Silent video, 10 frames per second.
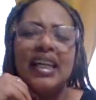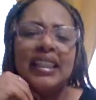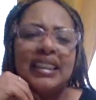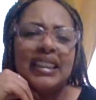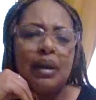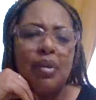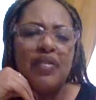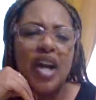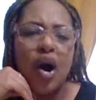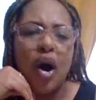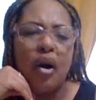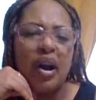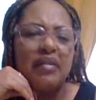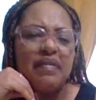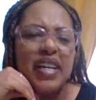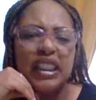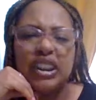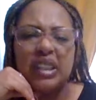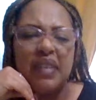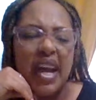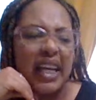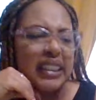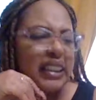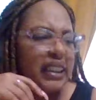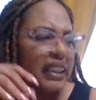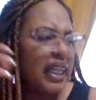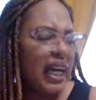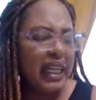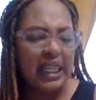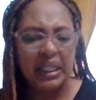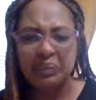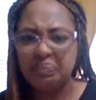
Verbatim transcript: Some of y'all are a vision of ecstasy, honey.